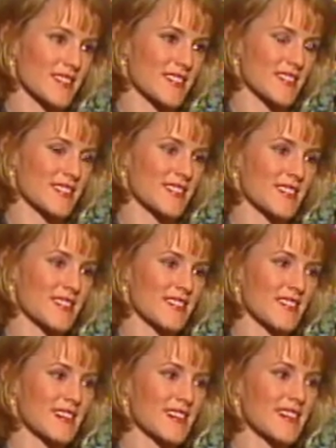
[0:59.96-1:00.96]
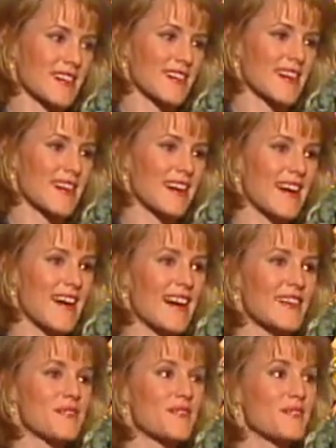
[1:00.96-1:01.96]
Was that a problem?
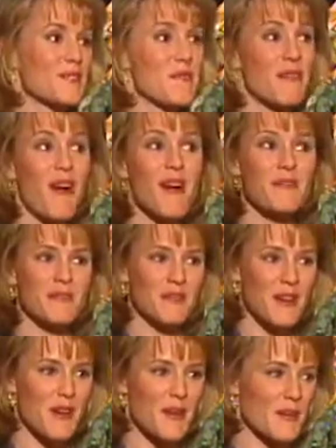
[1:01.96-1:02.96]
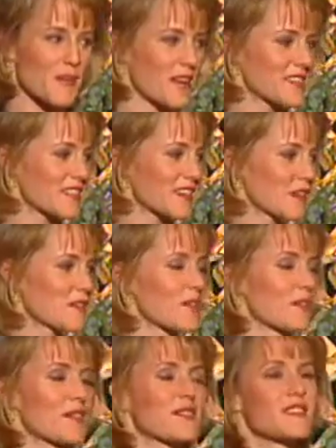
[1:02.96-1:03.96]
Um, the problem, no. I tell you though,